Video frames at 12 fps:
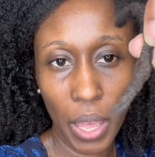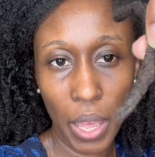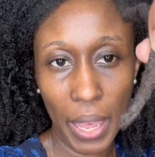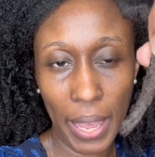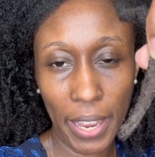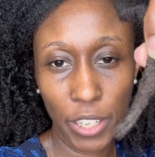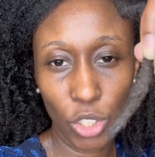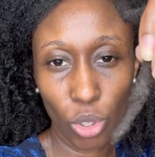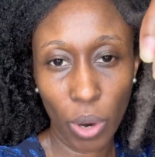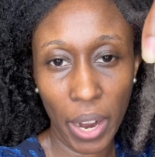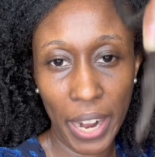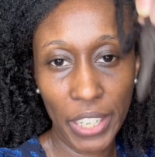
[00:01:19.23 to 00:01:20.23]
inch
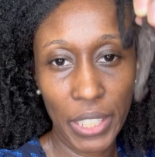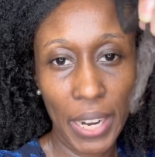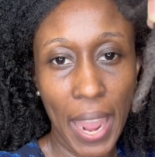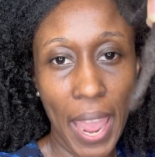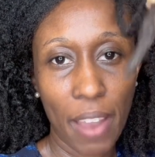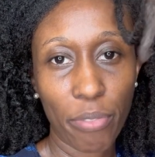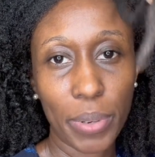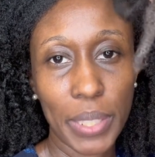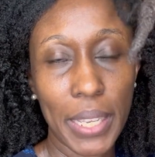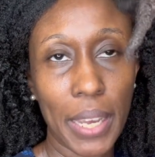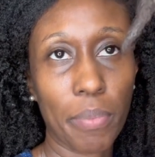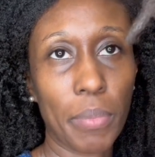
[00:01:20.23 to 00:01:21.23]
or inch and a half would
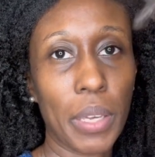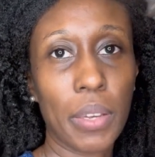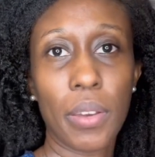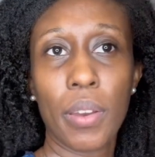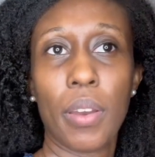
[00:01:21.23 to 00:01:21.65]
take me